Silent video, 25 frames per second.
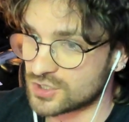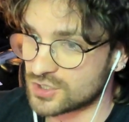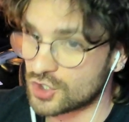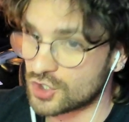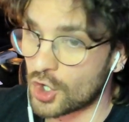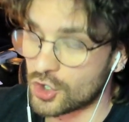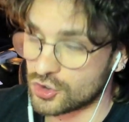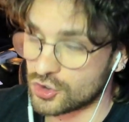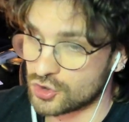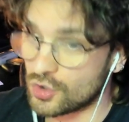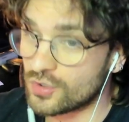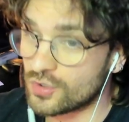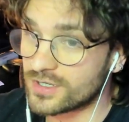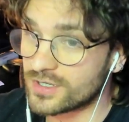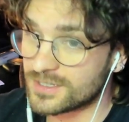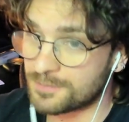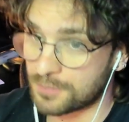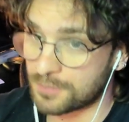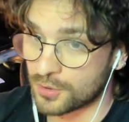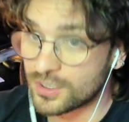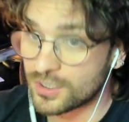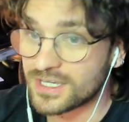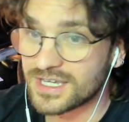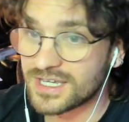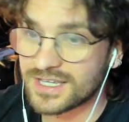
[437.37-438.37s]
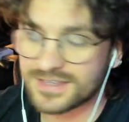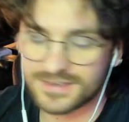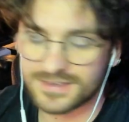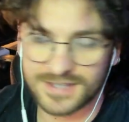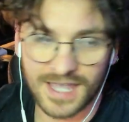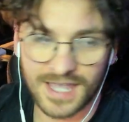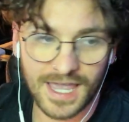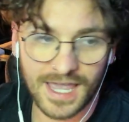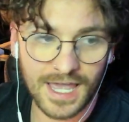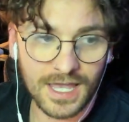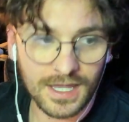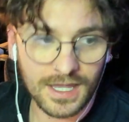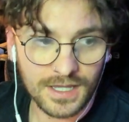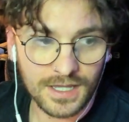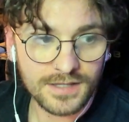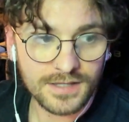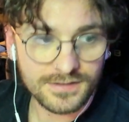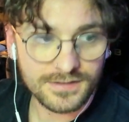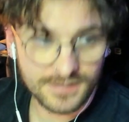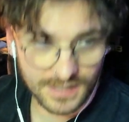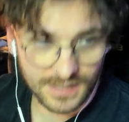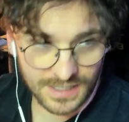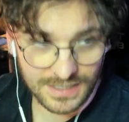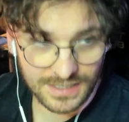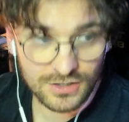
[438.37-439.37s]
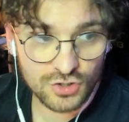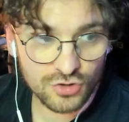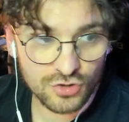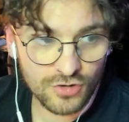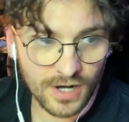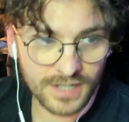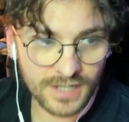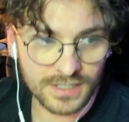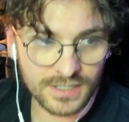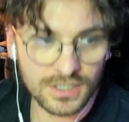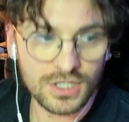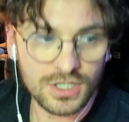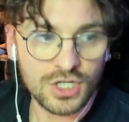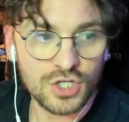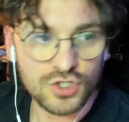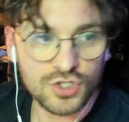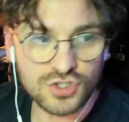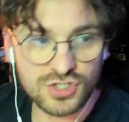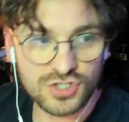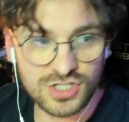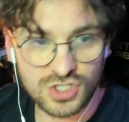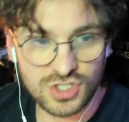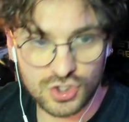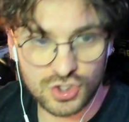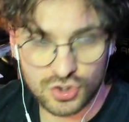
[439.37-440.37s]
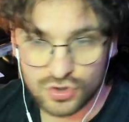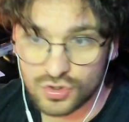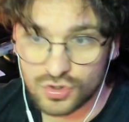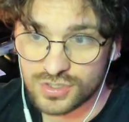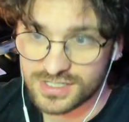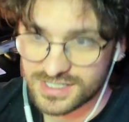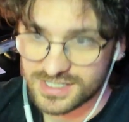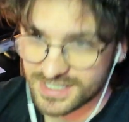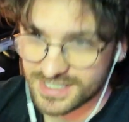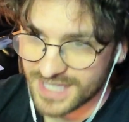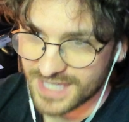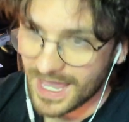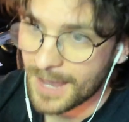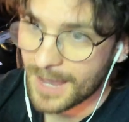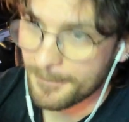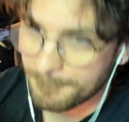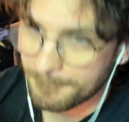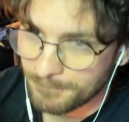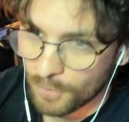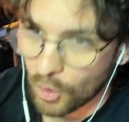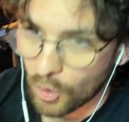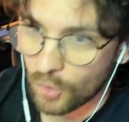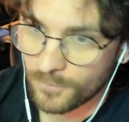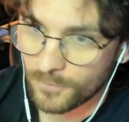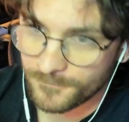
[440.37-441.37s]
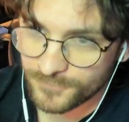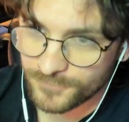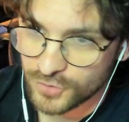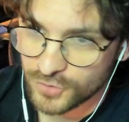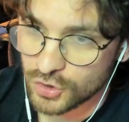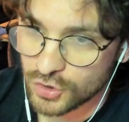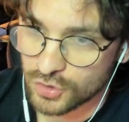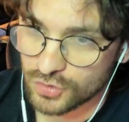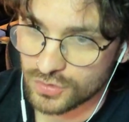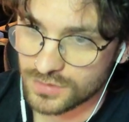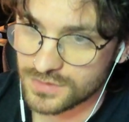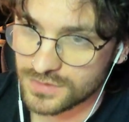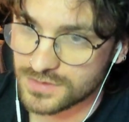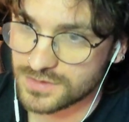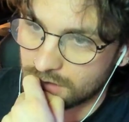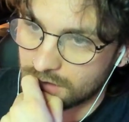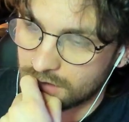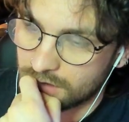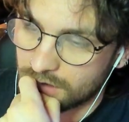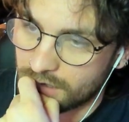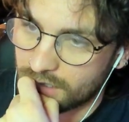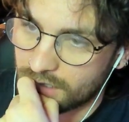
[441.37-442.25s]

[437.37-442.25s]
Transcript: No, you're putting it there to integrate it so that you get more views.